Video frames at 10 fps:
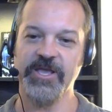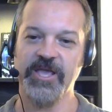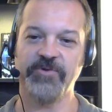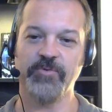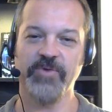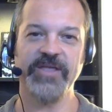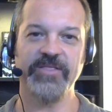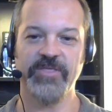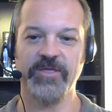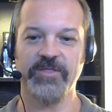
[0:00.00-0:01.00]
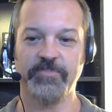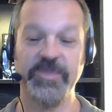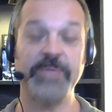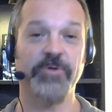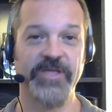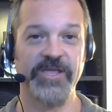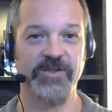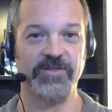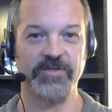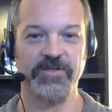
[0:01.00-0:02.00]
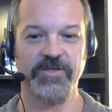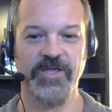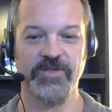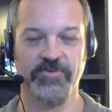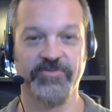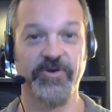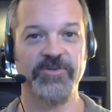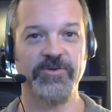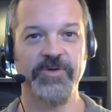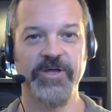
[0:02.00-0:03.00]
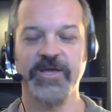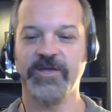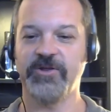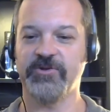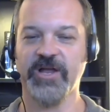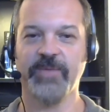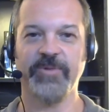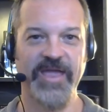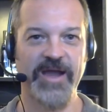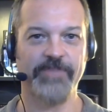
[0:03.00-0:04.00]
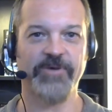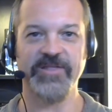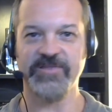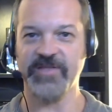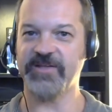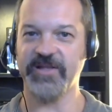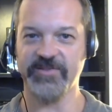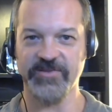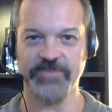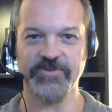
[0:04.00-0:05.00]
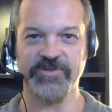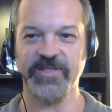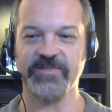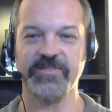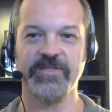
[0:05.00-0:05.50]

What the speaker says: if you read the people that he's referring to, you're talking about the Amorites, the Hittites, the Jebusites.